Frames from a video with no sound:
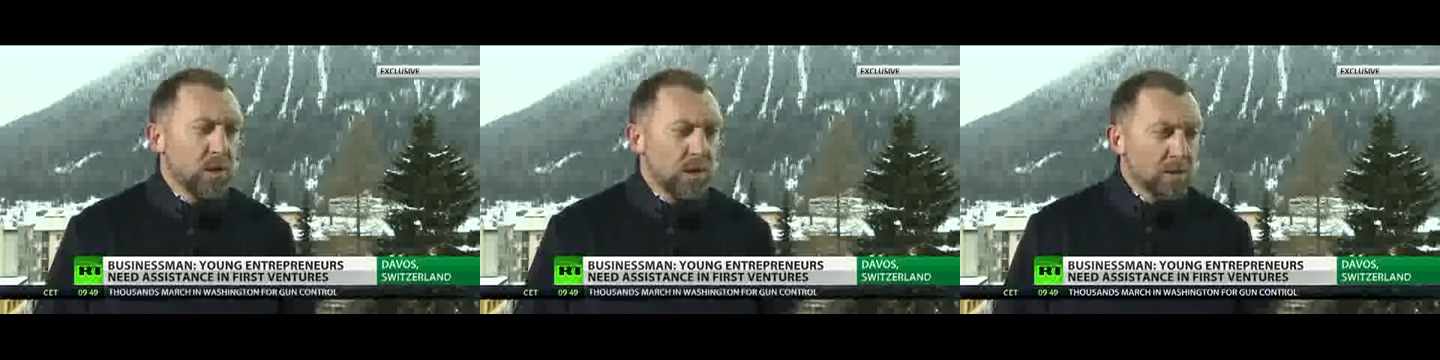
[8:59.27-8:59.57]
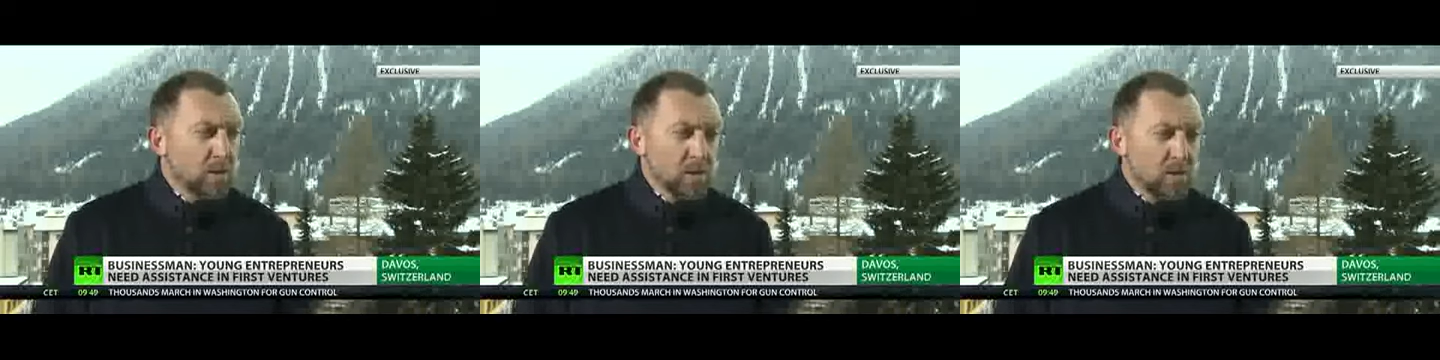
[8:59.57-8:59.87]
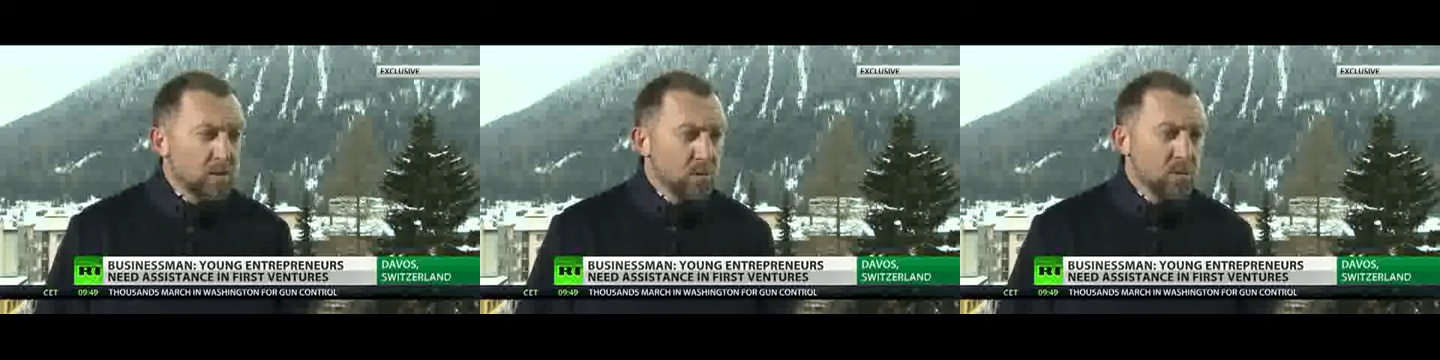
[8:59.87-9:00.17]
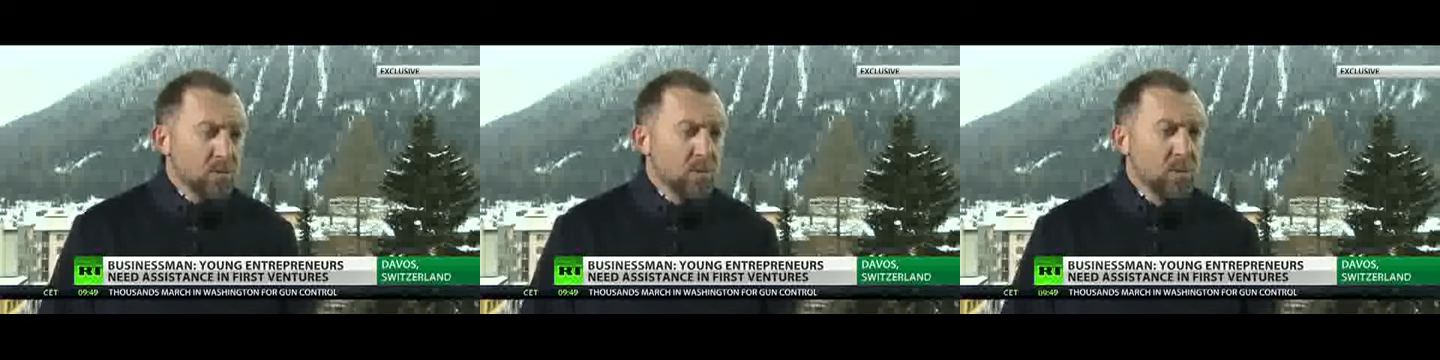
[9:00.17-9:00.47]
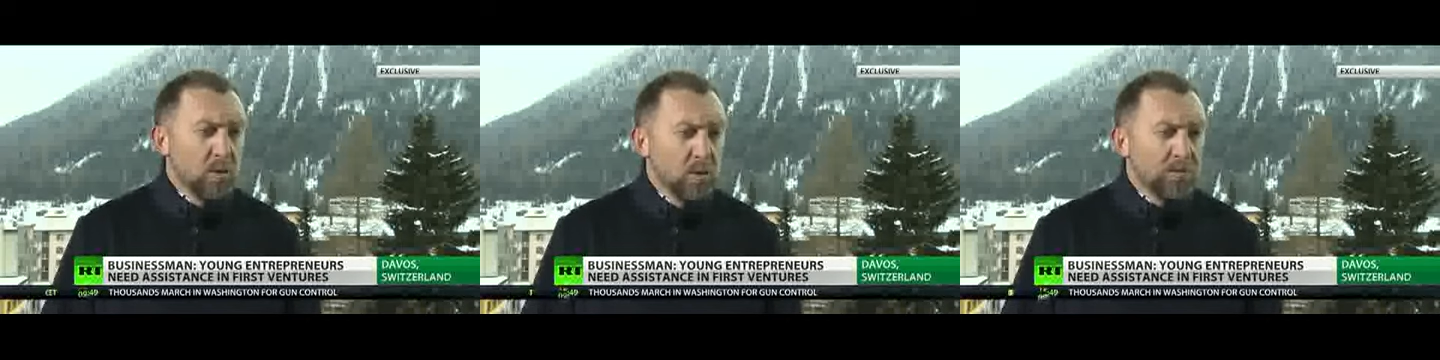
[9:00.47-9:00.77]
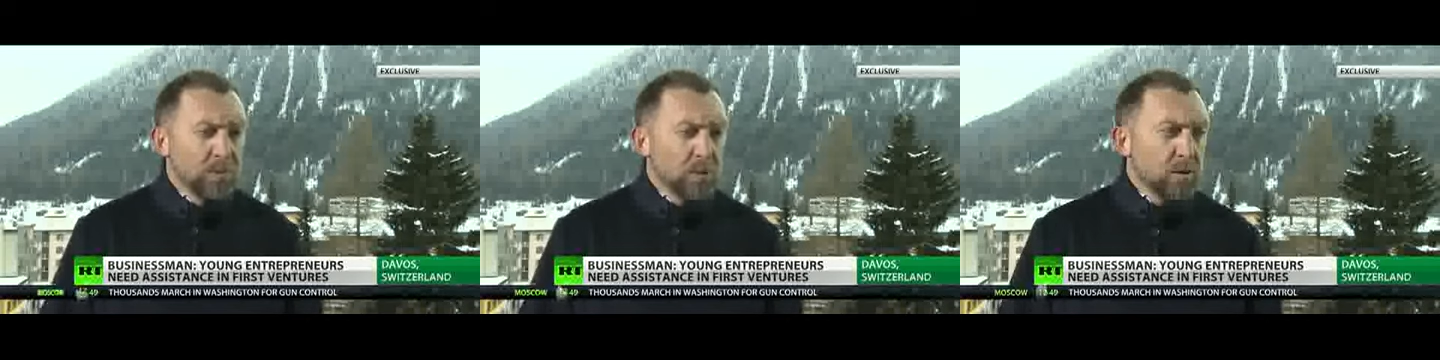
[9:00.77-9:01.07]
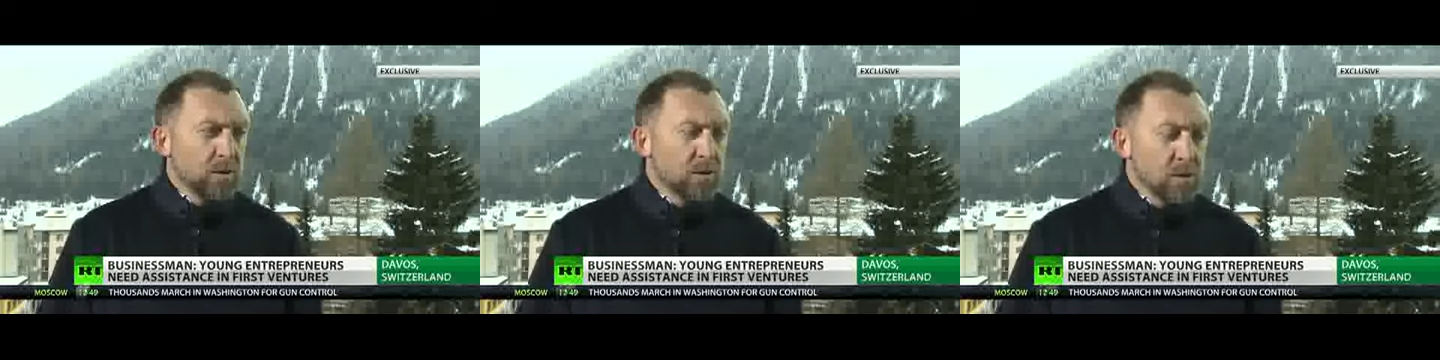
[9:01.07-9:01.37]
access to
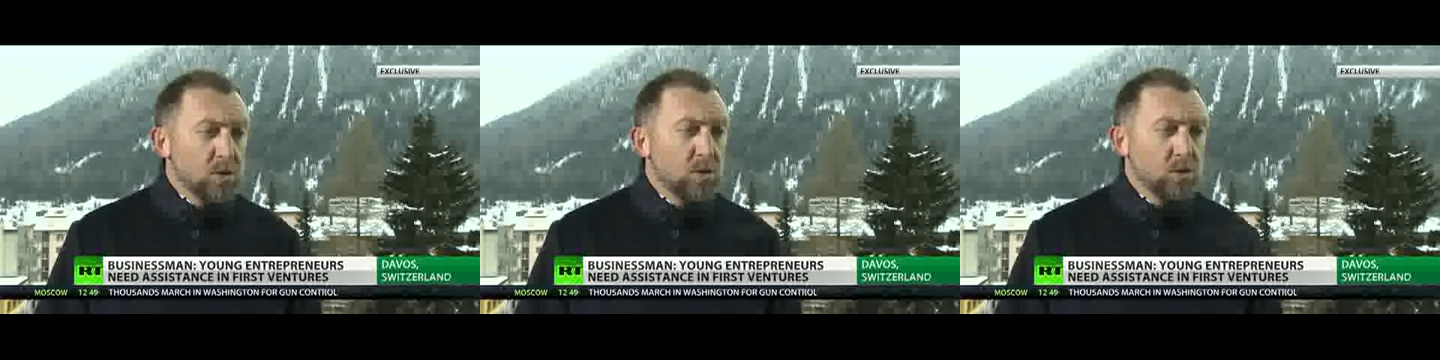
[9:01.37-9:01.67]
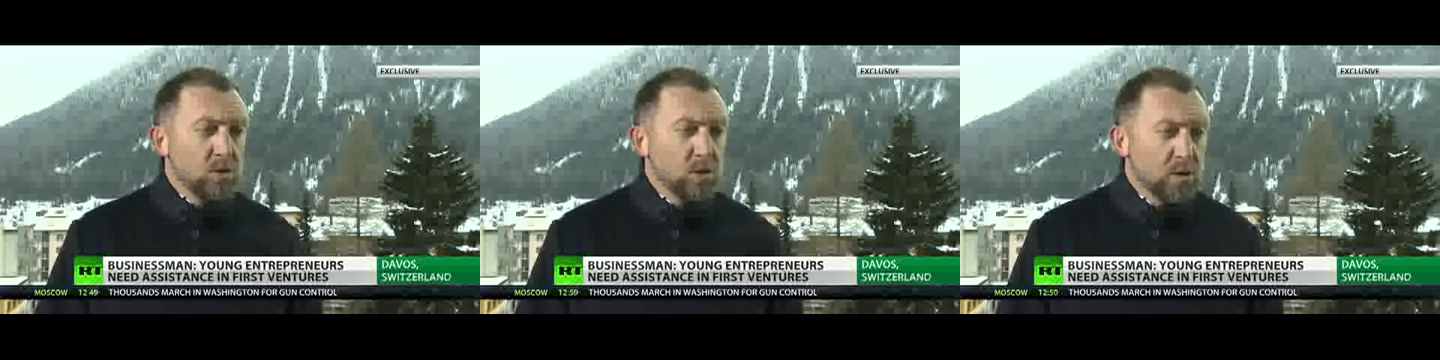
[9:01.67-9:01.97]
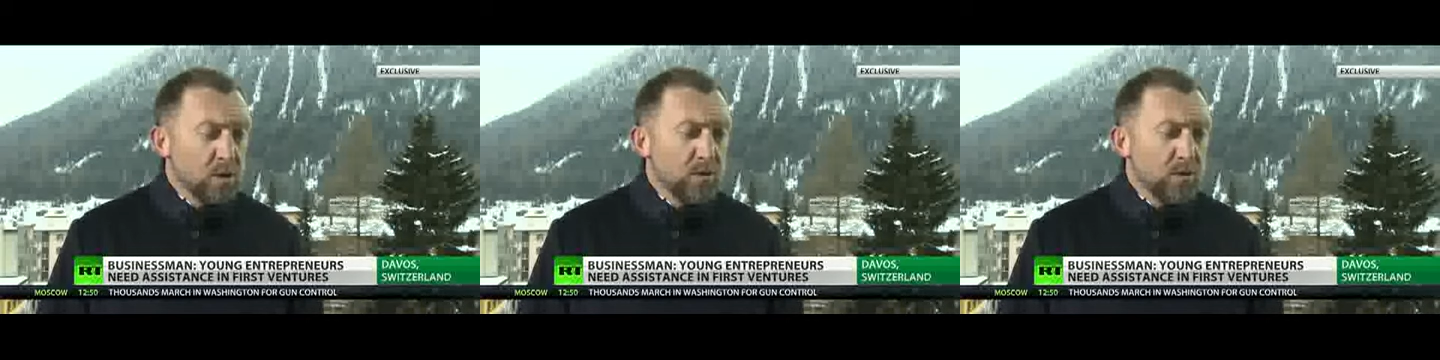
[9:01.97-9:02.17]
resources,